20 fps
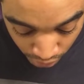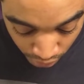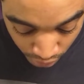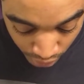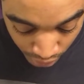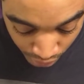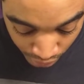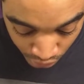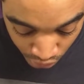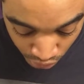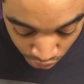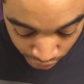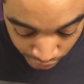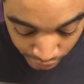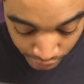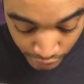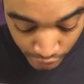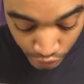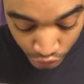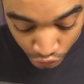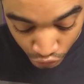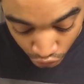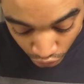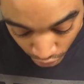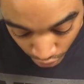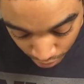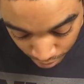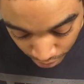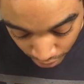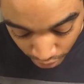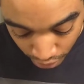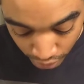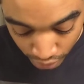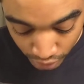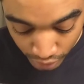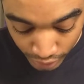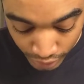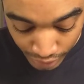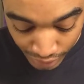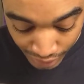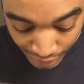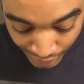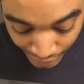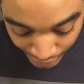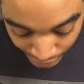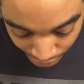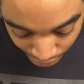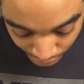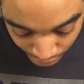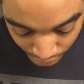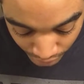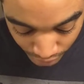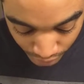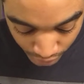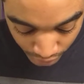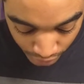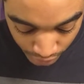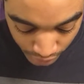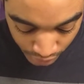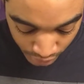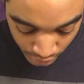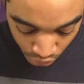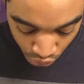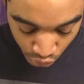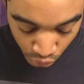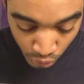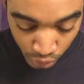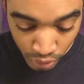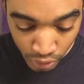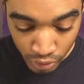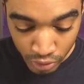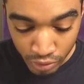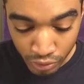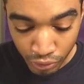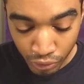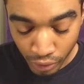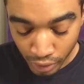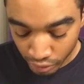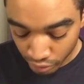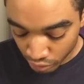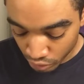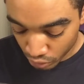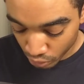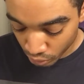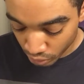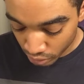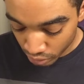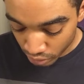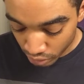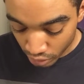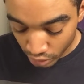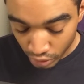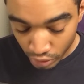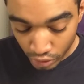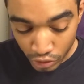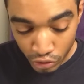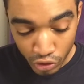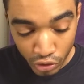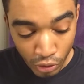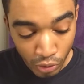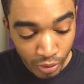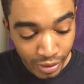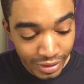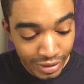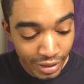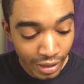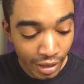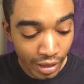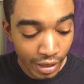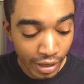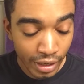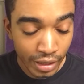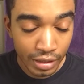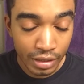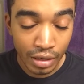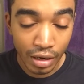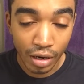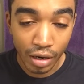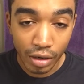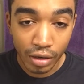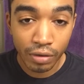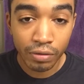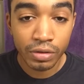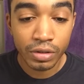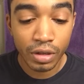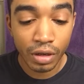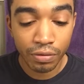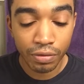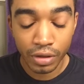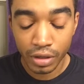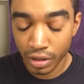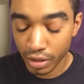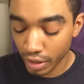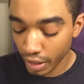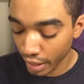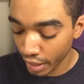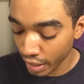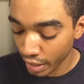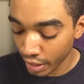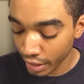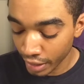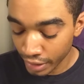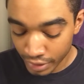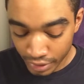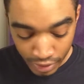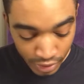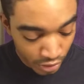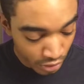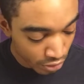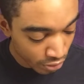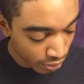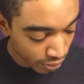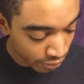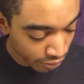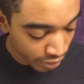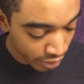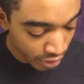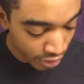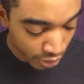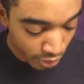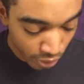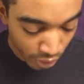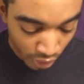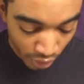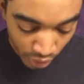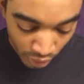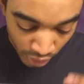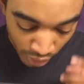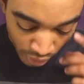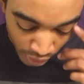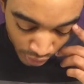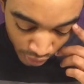glycerin, shea butter, lanolin, essential oils, and fragrance oils. So it's got a ton of stuff in here, and I did do a video on